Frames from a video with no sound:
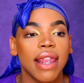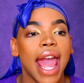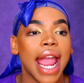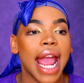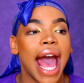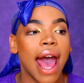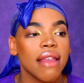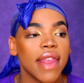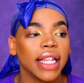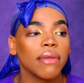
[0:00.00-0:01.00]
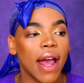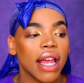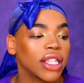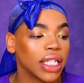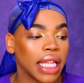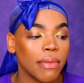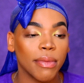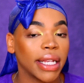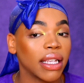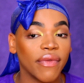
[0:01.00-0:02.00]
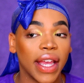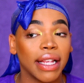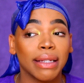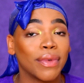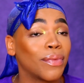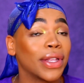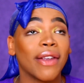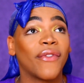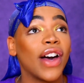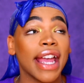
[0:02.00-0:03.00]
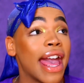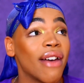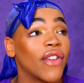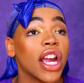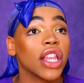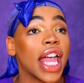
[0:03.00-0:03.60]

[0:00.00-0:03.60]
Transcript: Like that's why I just label myself as what the fuck ever.